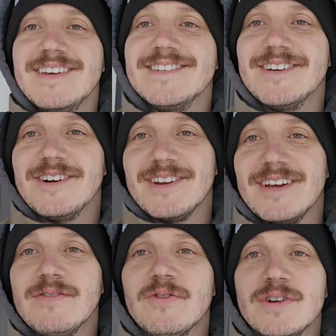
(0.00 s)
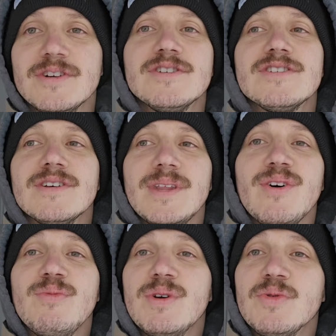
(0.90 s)
easier to get footage. So that
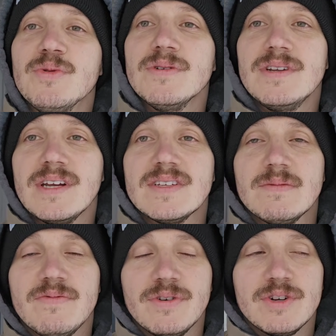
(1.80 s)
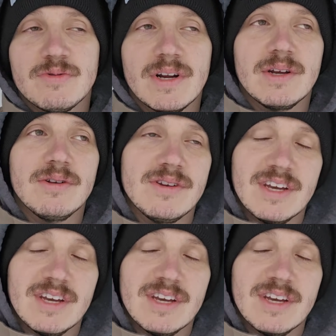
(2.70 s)
would be cool to get some footage when I go to the